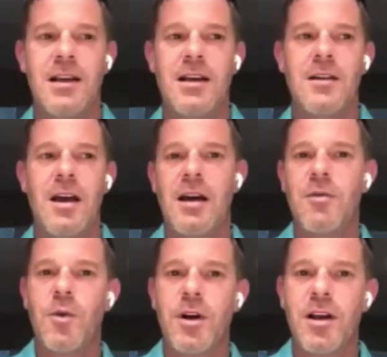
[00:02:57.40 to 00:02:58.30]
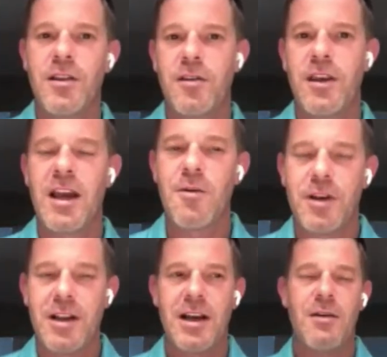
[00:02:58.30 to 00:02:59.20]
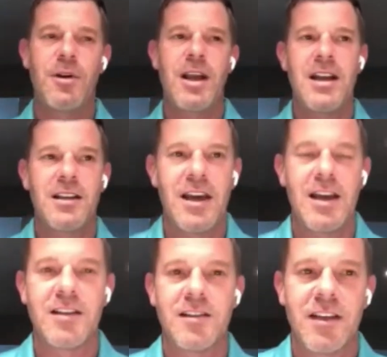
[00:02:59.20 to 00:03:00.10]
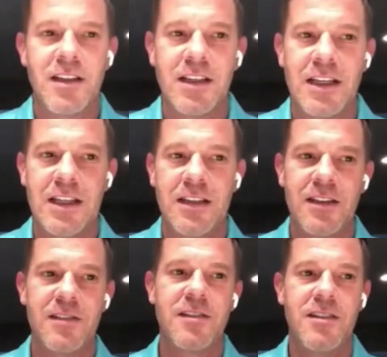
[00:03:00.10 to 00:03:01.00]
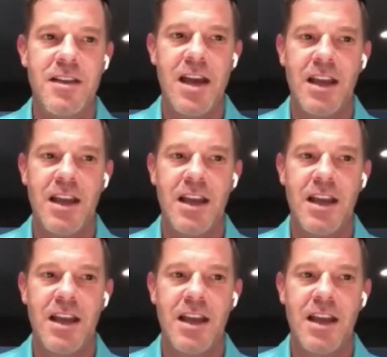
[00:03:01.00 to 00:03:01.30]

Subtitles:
go ahead. One other thing I would add to that is, in this day